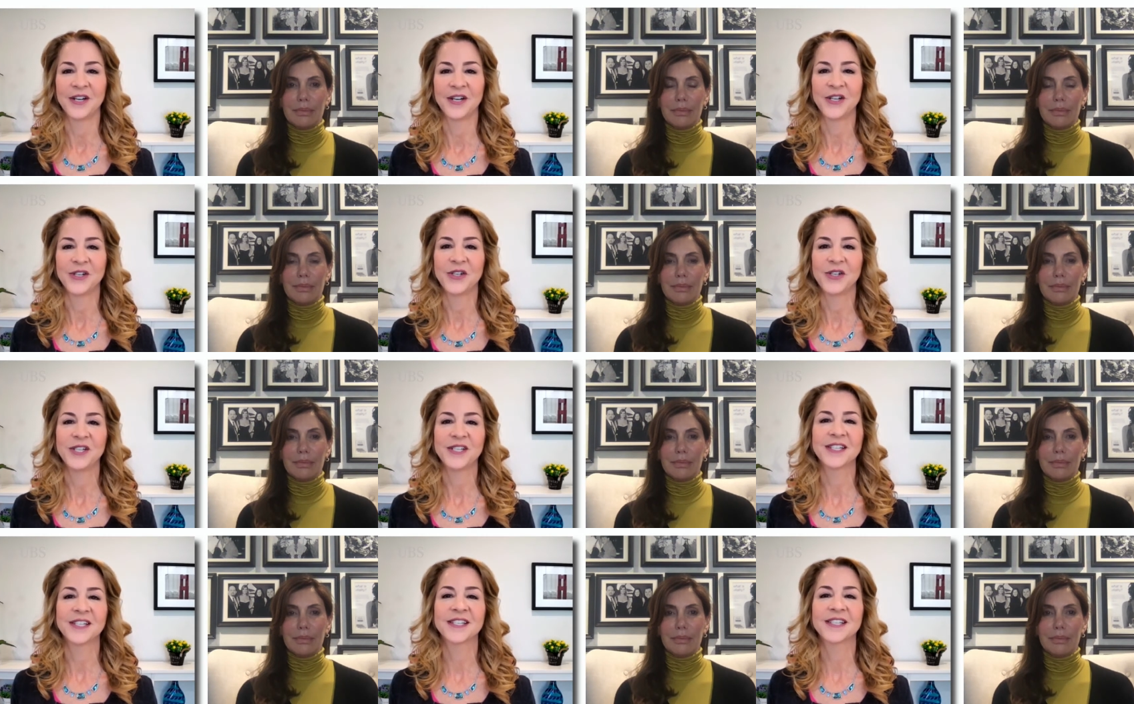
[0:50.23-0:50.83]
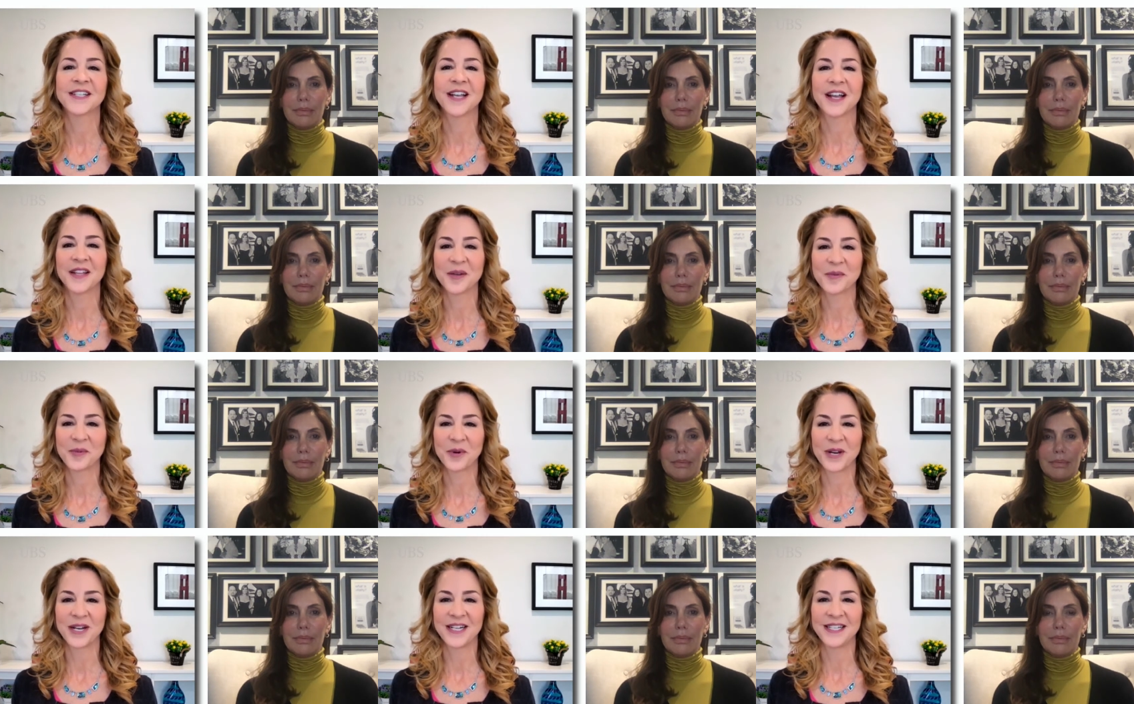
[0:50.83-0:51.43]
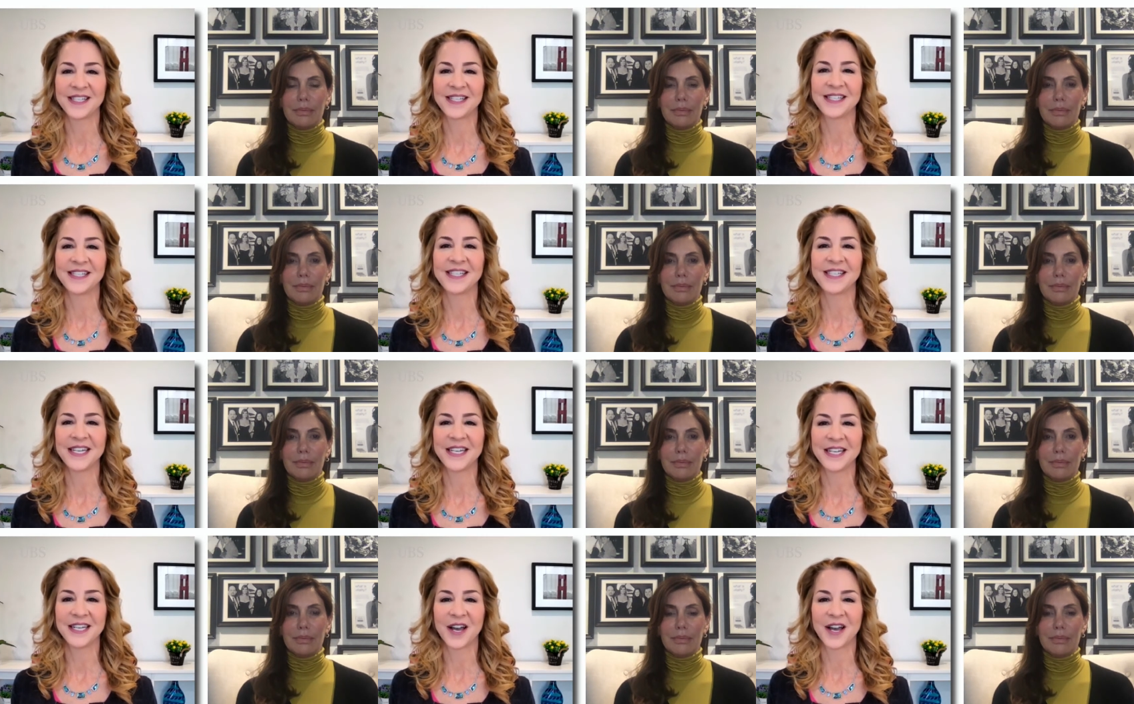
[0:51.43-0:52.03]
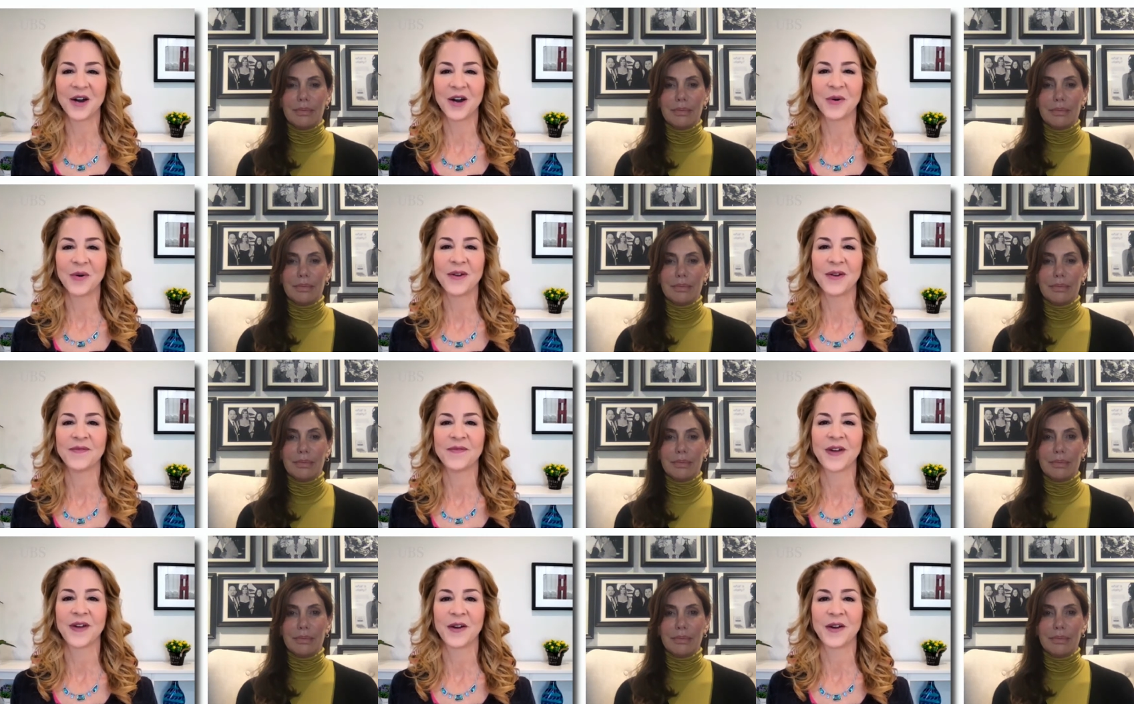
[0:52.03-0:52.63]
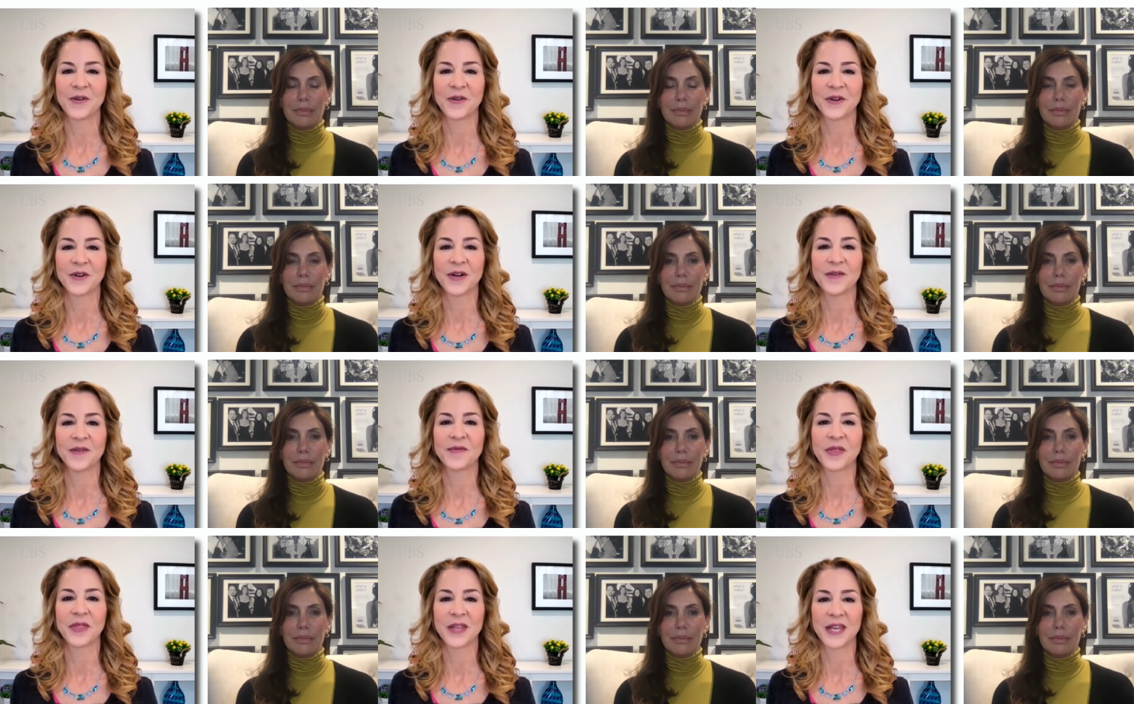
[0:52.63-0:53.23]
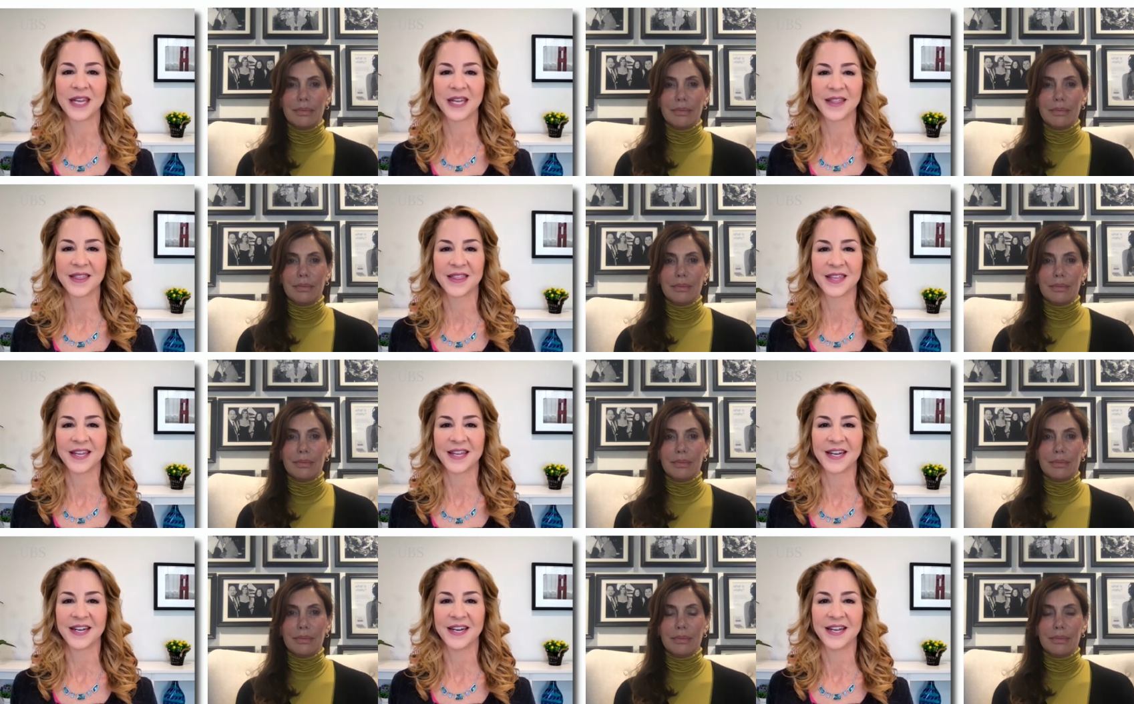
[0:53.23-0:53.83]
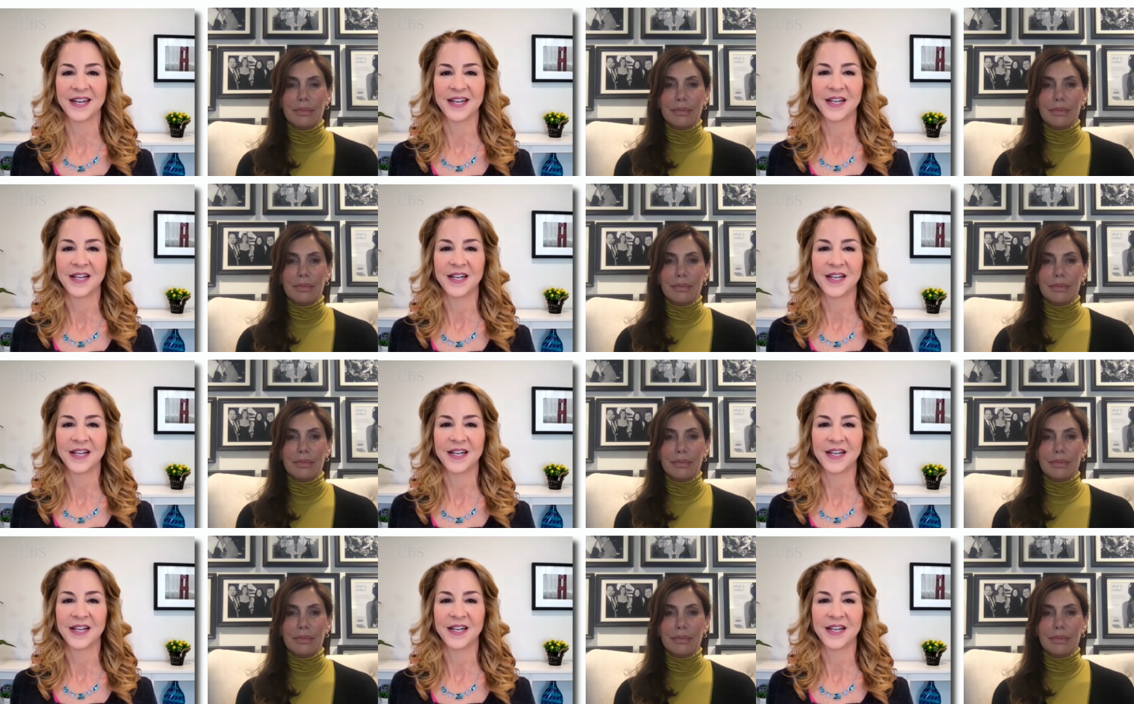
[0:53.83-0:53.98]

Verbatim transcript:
Speaker 1: She's a celebrated CEO and founder of ThinkThin.